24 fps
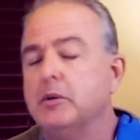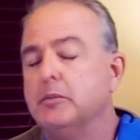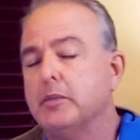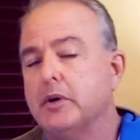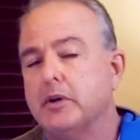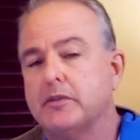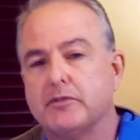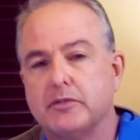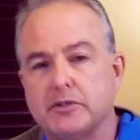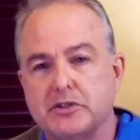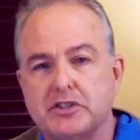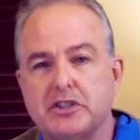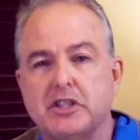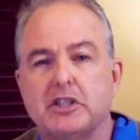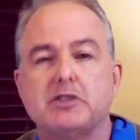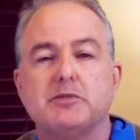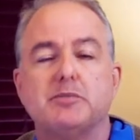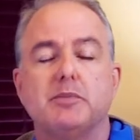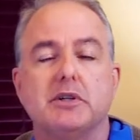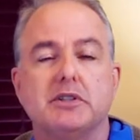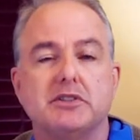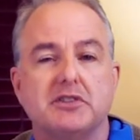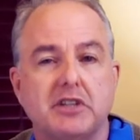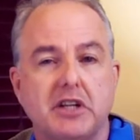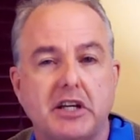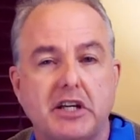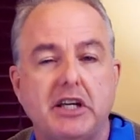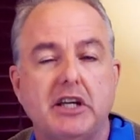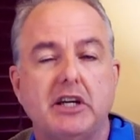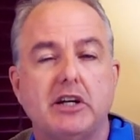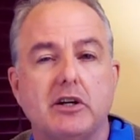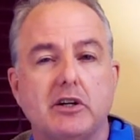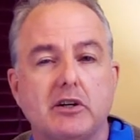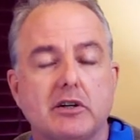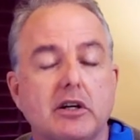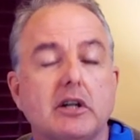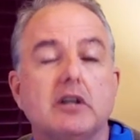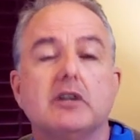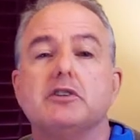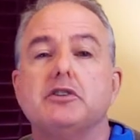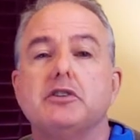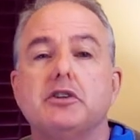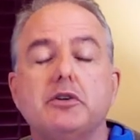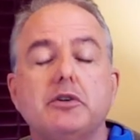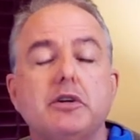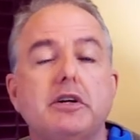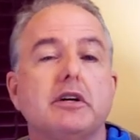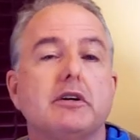but for 6 months, a year,
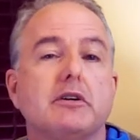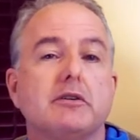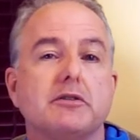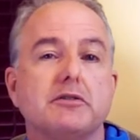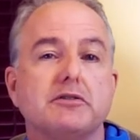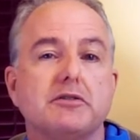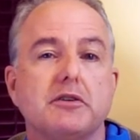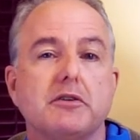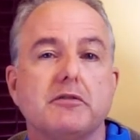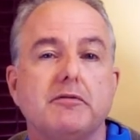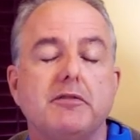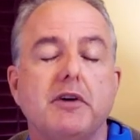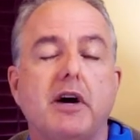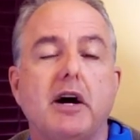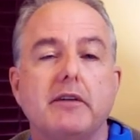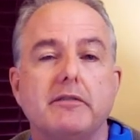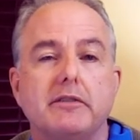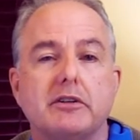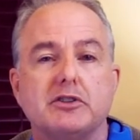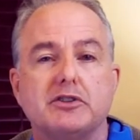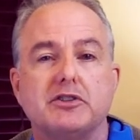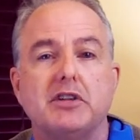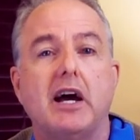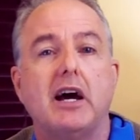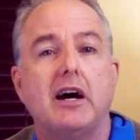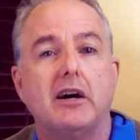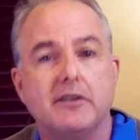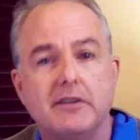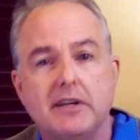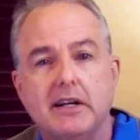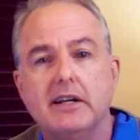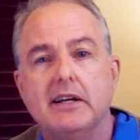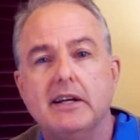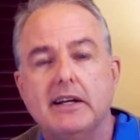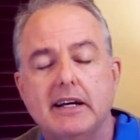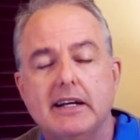2 years, 5 years out,